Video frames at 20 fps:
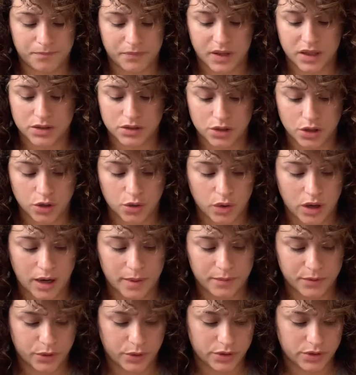So
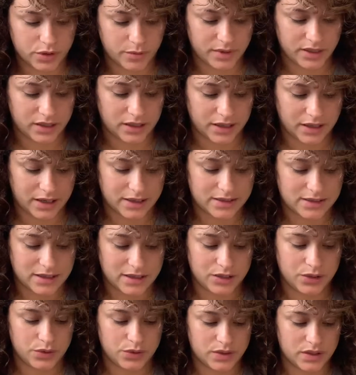I'm going to be, like I
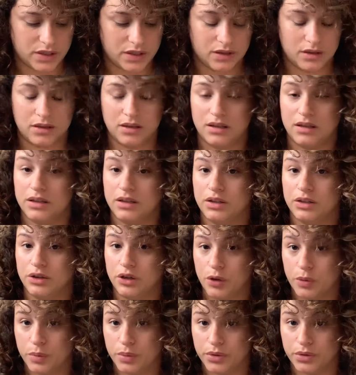said, using the
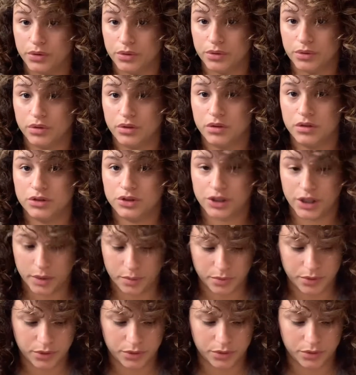No Poo
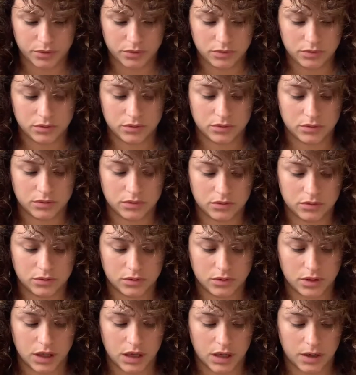shampoo
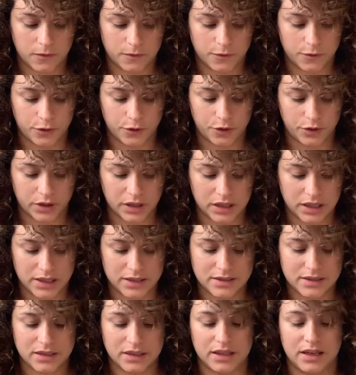for
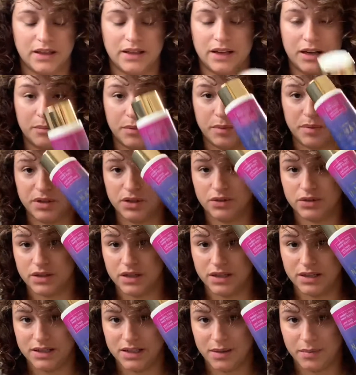cleansing, and then I'm going to be
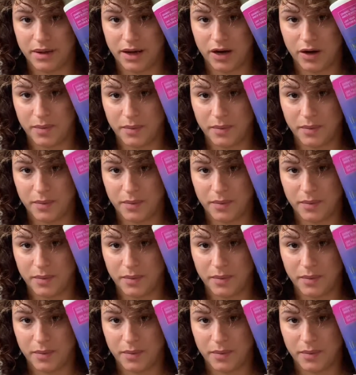using the deep hair